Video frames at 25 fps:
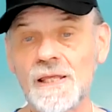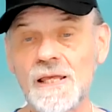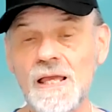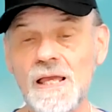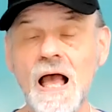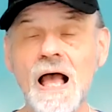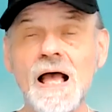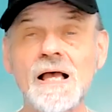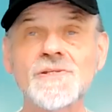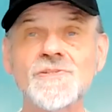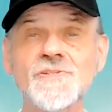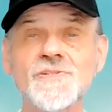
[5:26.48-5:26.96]

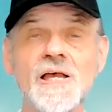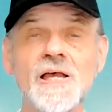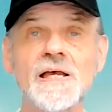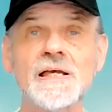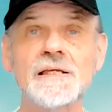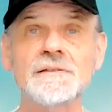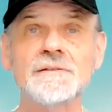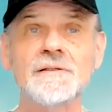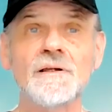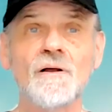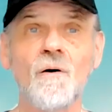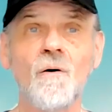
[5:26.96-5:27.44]
he I
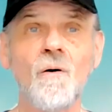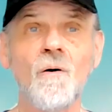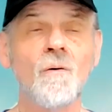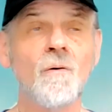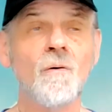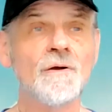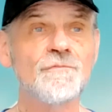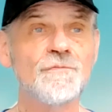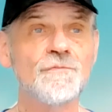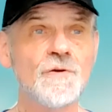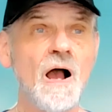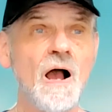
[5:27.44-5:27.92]
said,
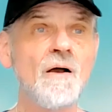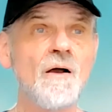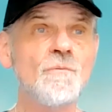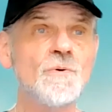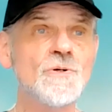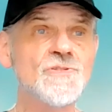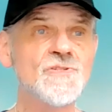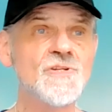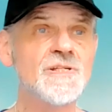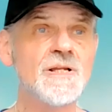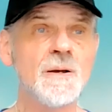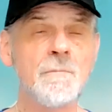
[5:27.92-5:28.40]
"Oh, if
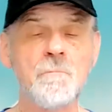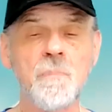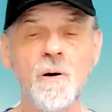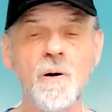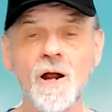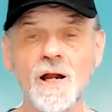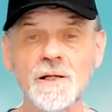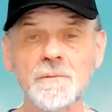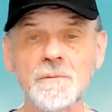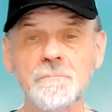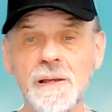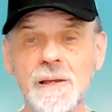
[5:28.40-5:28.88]
I was in a
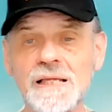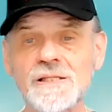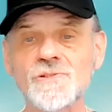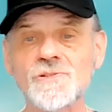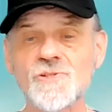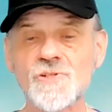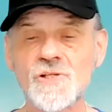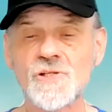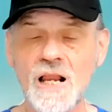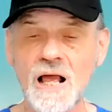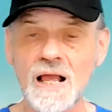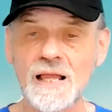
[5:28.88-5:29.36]
park
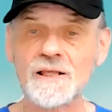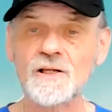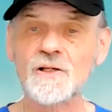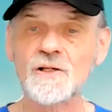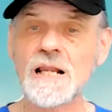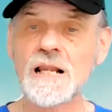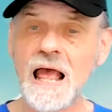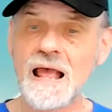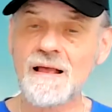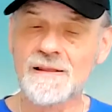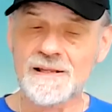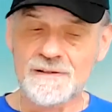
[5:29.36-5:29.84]
bench and I
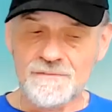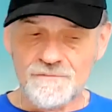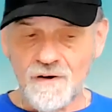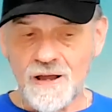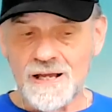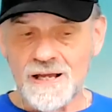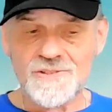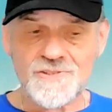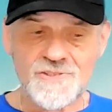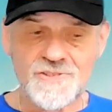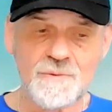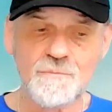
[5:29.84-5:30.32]
could ha-
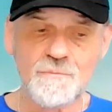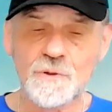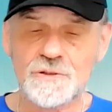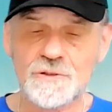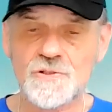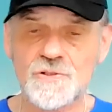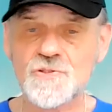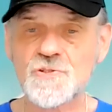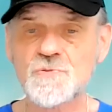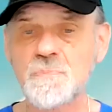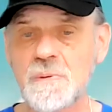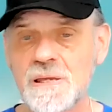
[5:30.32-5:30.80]
invite
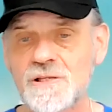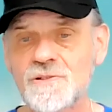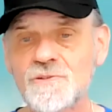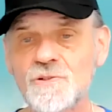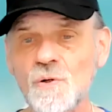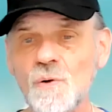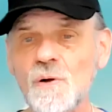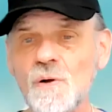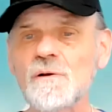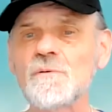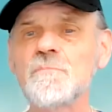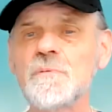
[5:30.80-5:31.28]
someone to
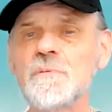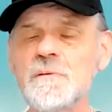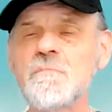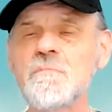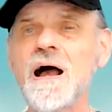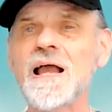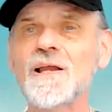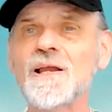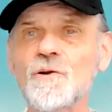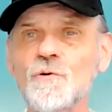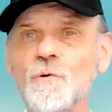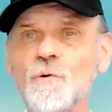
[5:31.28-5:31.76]
speak to, it would
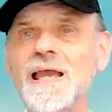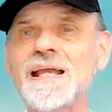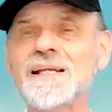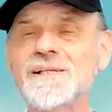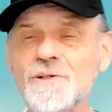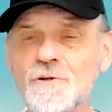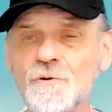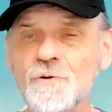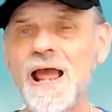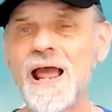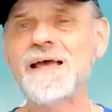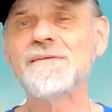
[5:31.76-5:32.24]
be my
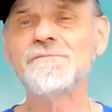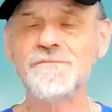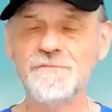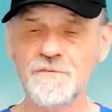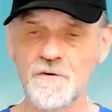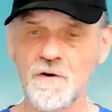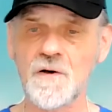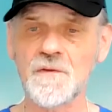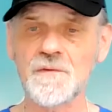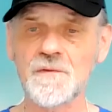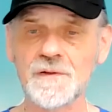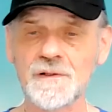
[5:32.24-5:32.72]
great
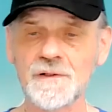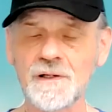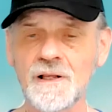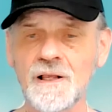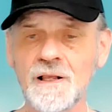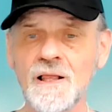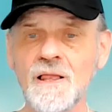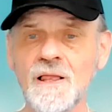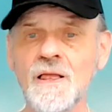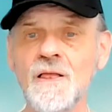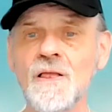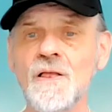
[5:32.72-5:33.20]
grandfather."
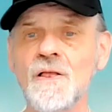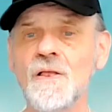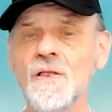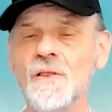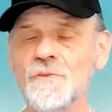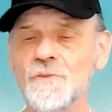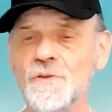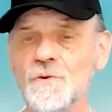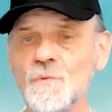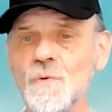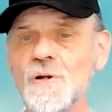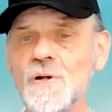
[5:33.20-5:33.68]

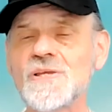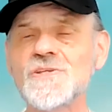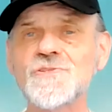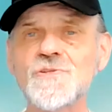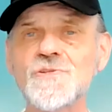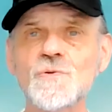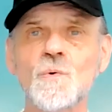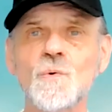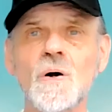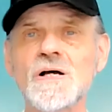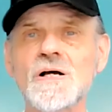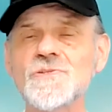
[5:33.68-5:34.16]
The
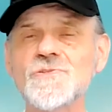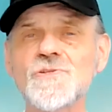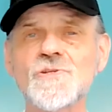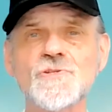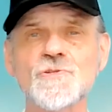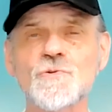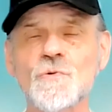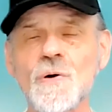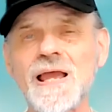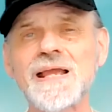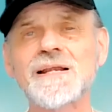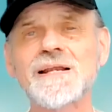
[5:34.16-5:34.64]
reason
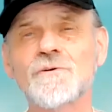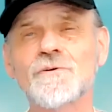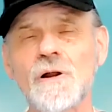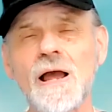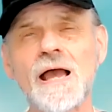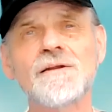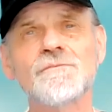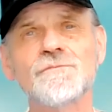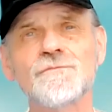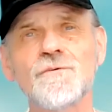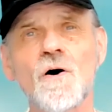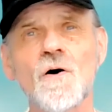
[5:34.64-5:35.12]
was his great
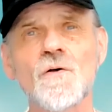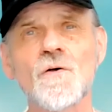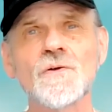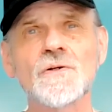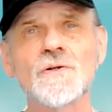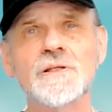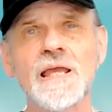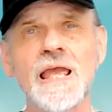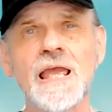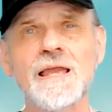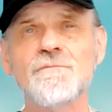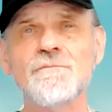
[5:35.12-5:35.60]

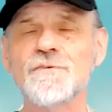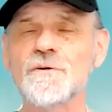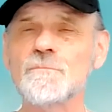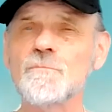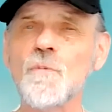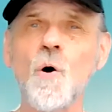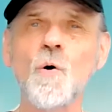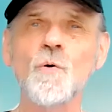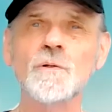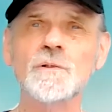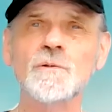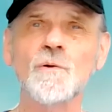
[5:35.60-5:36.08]
grandfather came
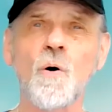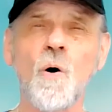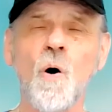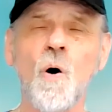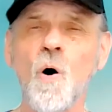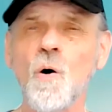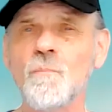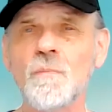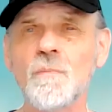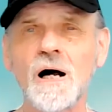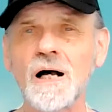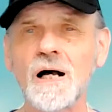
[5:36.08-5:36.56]
from
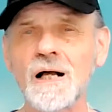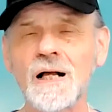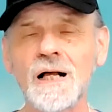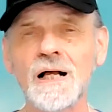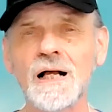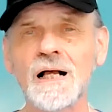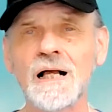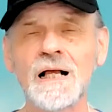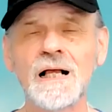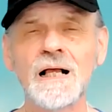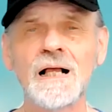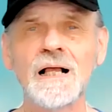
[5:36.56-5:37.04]

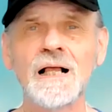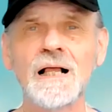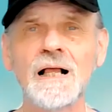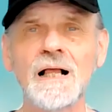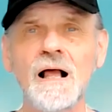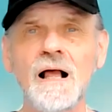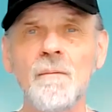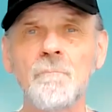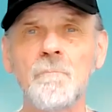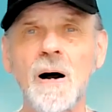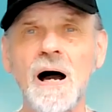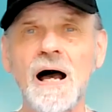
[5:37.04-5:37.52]
Oklahoma
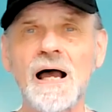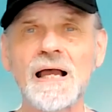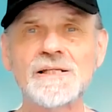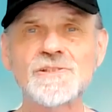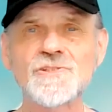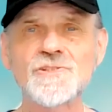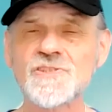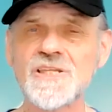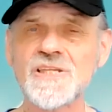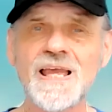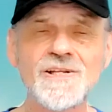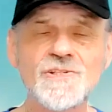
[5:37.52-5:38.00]

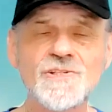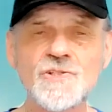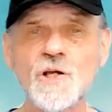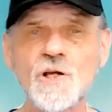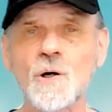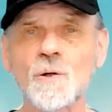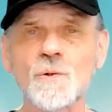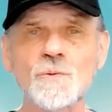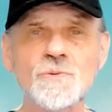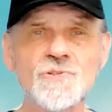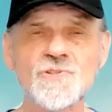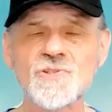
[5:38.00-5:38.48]
by
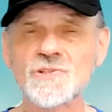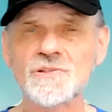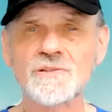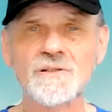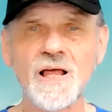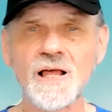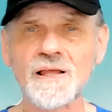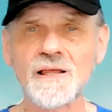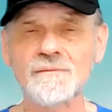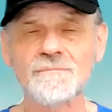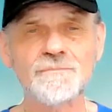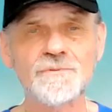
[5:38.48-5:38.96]
stagecoach,
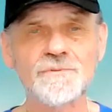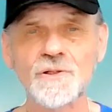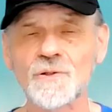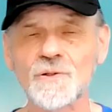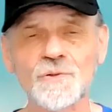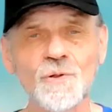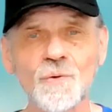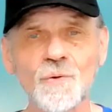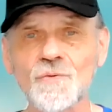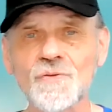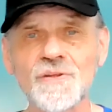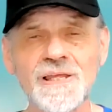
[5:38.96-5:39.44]
and I
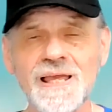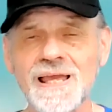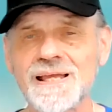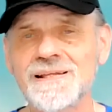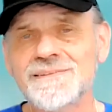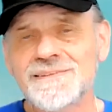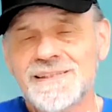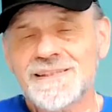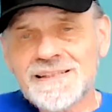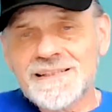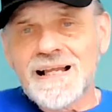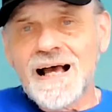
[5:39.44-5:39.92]
don't know
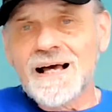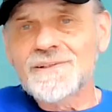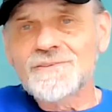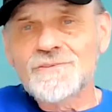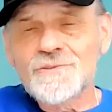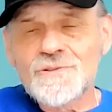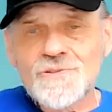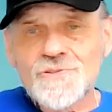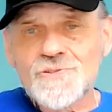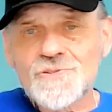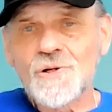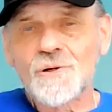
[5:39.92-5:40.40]
the
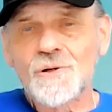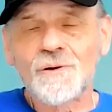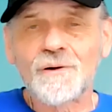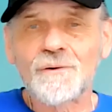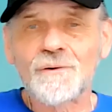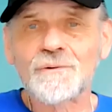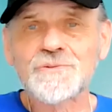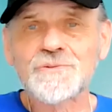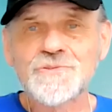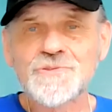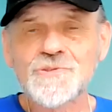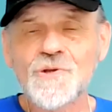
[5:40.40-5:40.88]
1800s
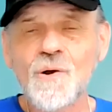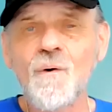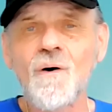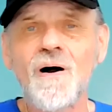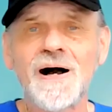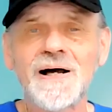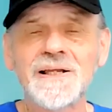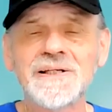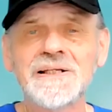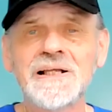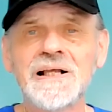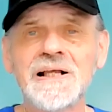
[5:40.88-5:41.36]
or
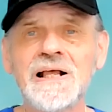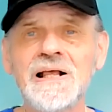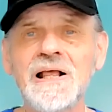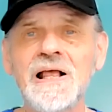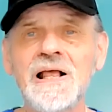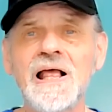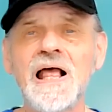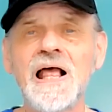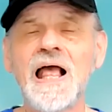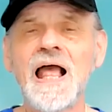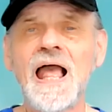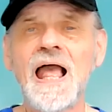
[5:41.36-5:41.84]
so on,
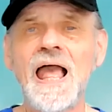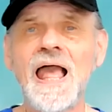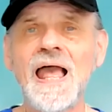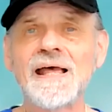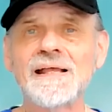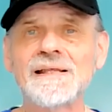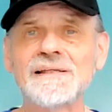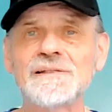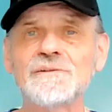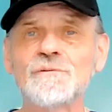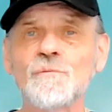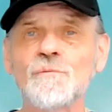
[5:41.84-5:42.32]

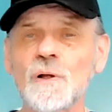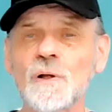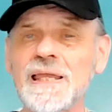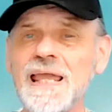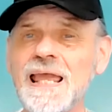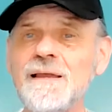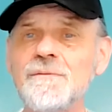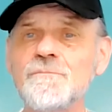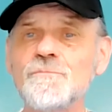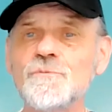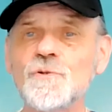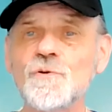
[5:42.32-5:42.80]
and
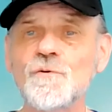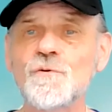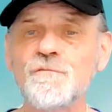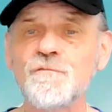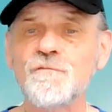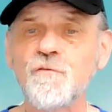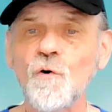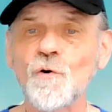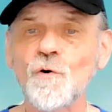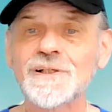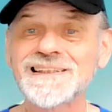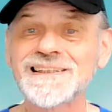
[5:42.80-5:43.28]
came
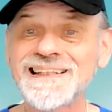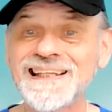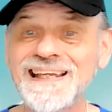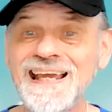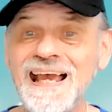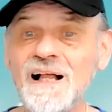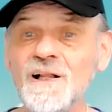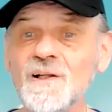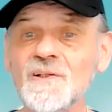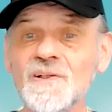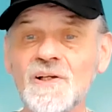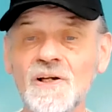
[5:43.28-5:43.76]
to
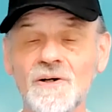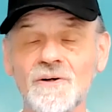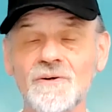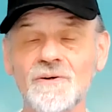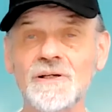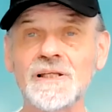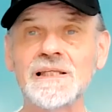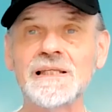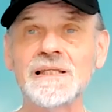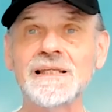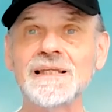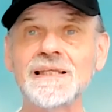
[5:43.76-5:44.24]
Fort
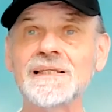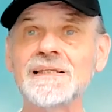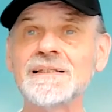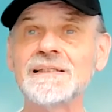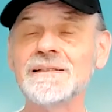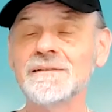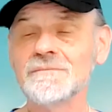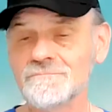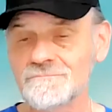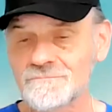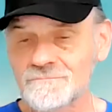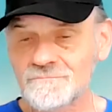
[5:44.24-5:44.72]
Calgary,
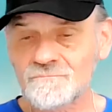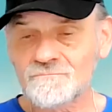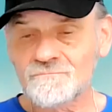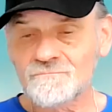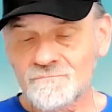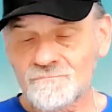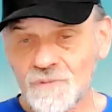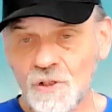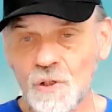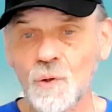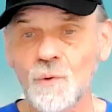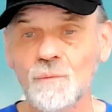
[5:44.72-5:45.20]
and
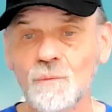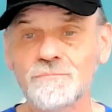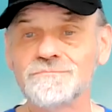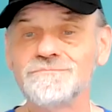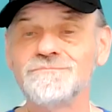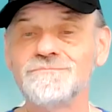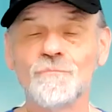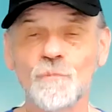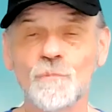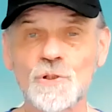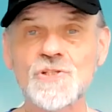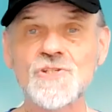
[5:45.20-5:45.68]
you
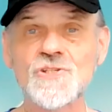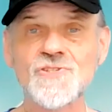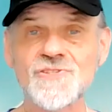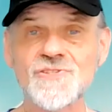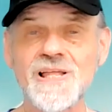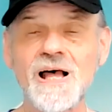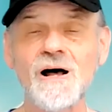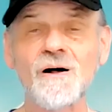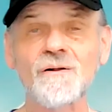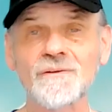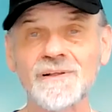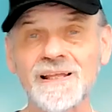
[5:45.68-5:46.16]
know, which
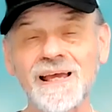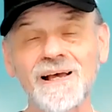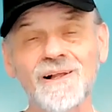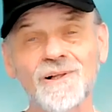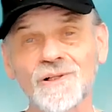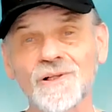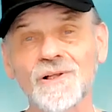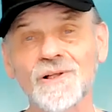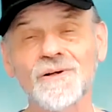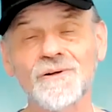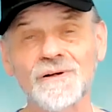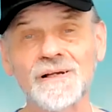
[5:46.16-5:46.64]
is now
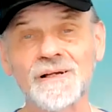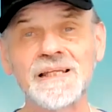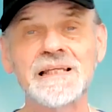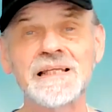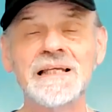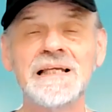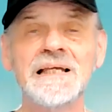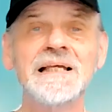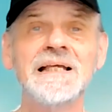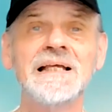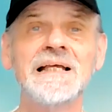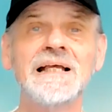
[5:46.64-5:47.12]

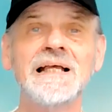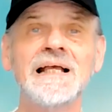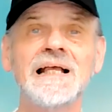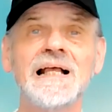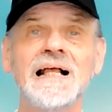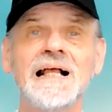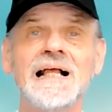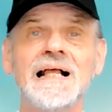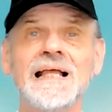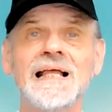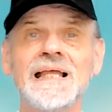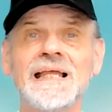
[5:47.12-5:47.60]
Calgary,
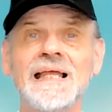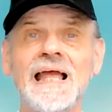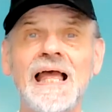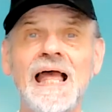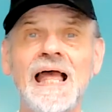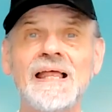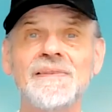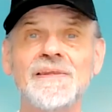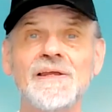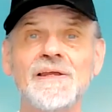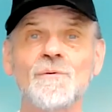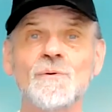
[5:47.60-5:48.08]

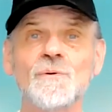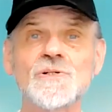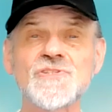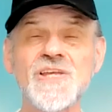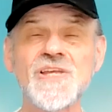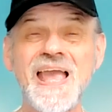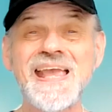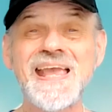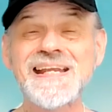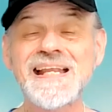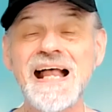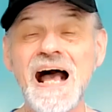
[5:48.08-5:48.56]
and there
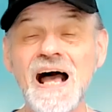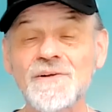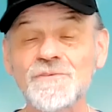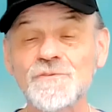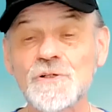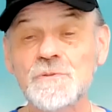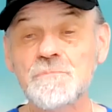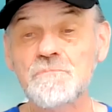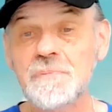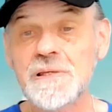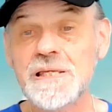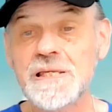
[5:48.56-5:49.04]
was
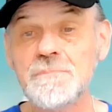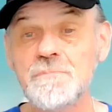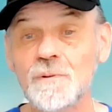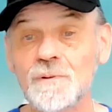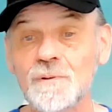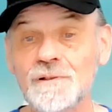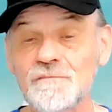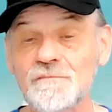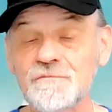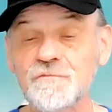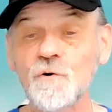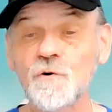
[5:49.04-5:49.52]
800
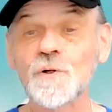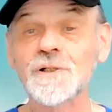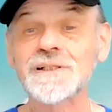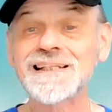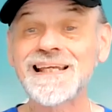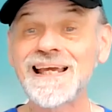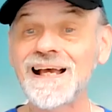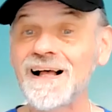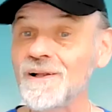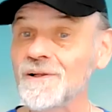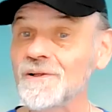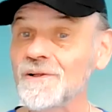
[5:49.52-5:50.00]
people in
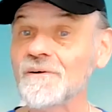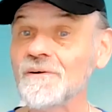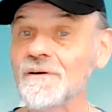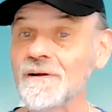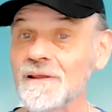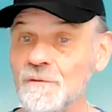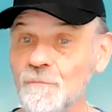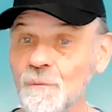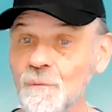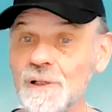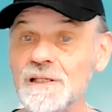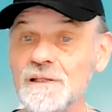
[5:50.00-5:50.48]
Fort
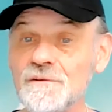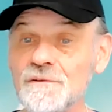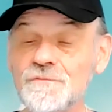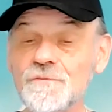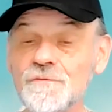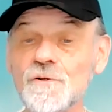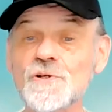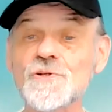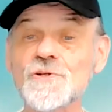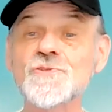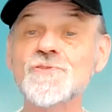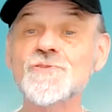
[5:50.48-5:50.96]
Calgary when
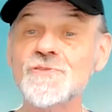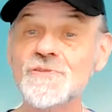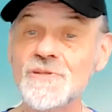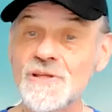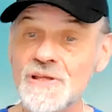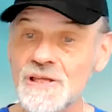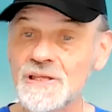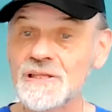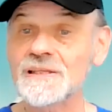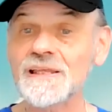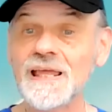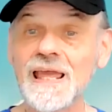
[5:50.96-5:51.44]
he
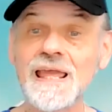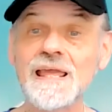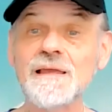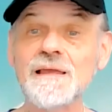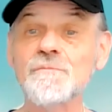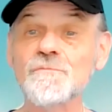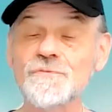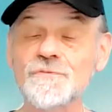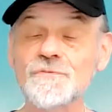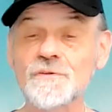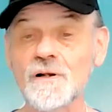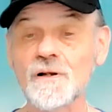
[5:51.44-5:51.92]
first
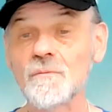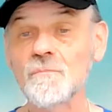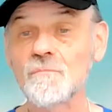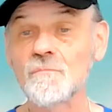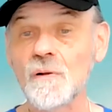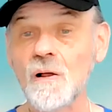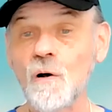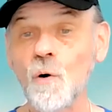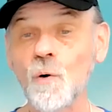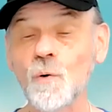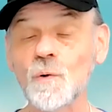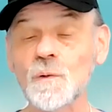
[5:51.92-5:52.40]
came
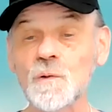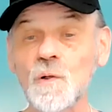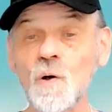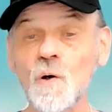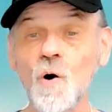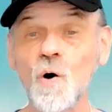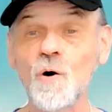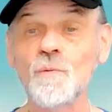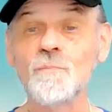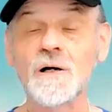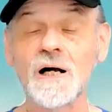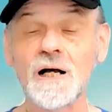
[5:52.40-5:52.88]
from
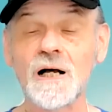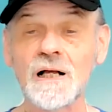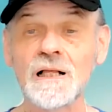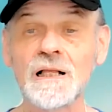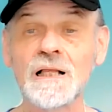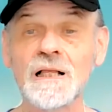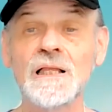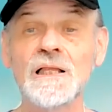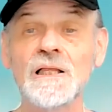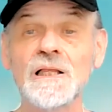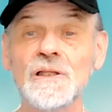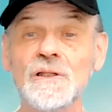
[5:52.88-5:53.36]

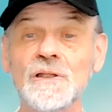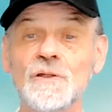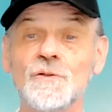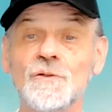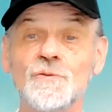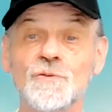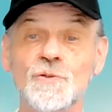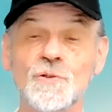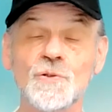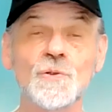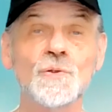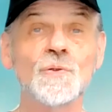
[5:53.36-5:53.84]
Oklahoma
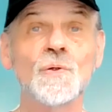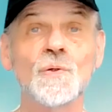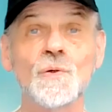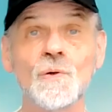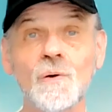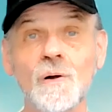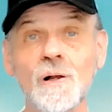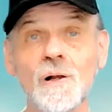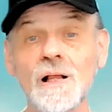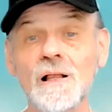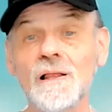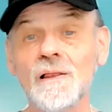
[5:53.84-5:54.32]

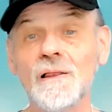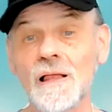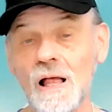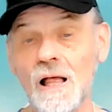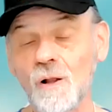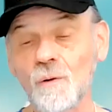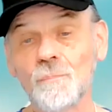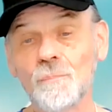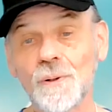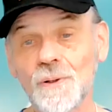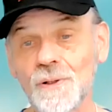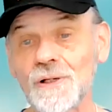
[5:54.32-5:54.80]
to
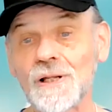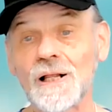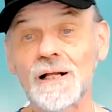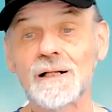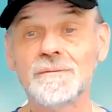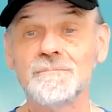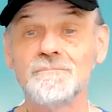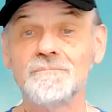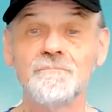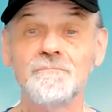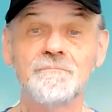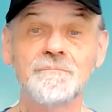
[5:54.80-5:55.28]

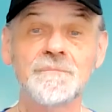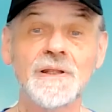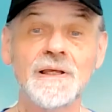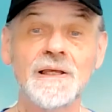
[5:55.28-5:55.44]
Alberta.